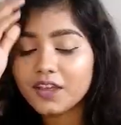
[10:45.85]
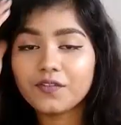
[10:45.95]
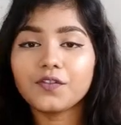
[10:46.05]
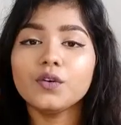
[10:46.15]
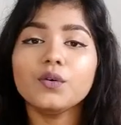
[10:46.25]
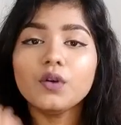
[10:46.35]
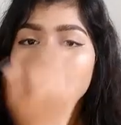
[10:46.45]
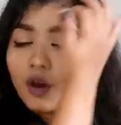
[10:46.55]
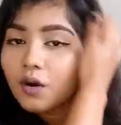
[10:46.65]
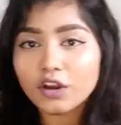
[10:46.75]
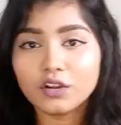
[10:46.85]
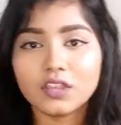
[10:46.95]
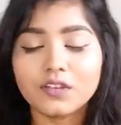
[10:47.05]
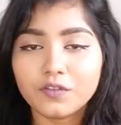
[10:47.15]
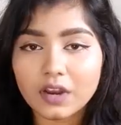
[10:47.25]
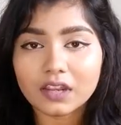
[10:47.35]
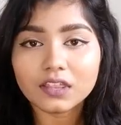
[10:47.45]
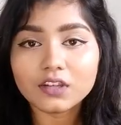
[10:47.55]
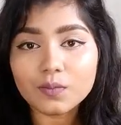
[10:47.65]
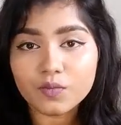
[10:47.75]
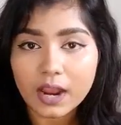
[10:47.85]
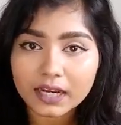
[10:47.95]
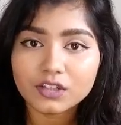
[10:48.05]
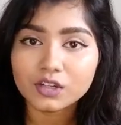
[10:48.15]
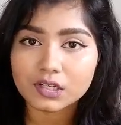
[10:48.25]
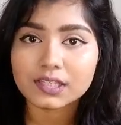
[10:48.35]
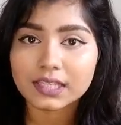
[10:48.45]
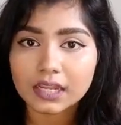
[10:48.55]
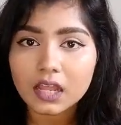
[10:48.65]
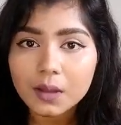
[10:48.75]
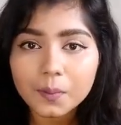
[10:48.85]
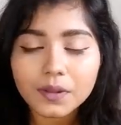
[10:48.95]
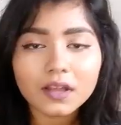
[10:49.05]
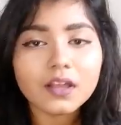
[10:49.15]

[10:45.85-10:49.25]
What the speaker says: If you are looking for anything to brighten your skin up,